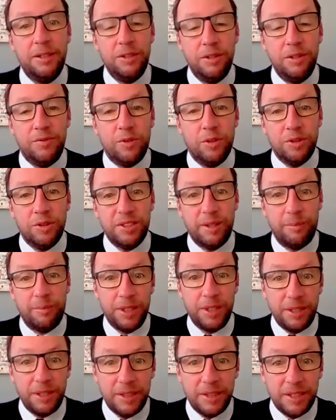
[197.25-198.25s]
you've got
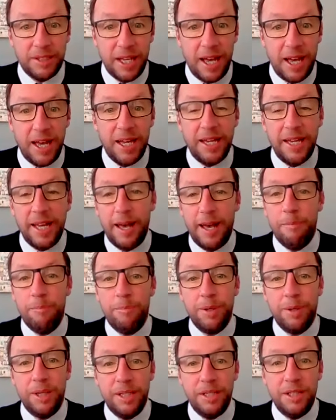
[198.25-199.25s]
something to say,
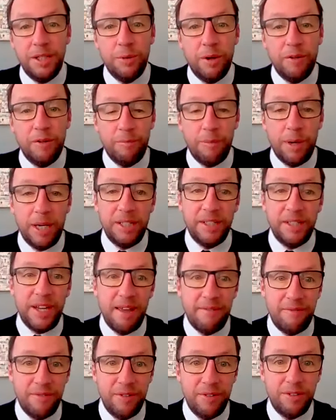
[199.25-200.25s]
and B, you have made an
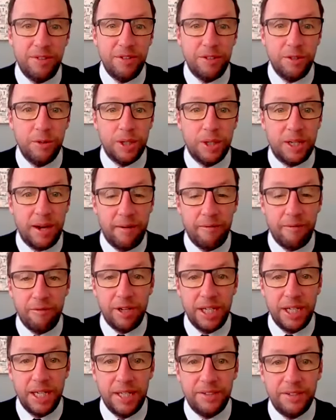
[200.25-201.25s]
effort to do a
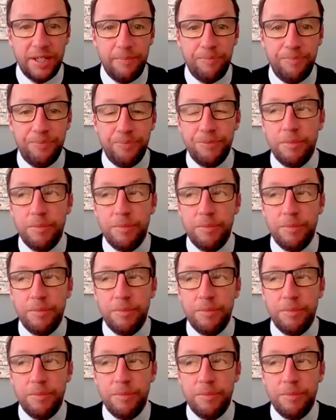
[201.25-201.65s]
covering letter.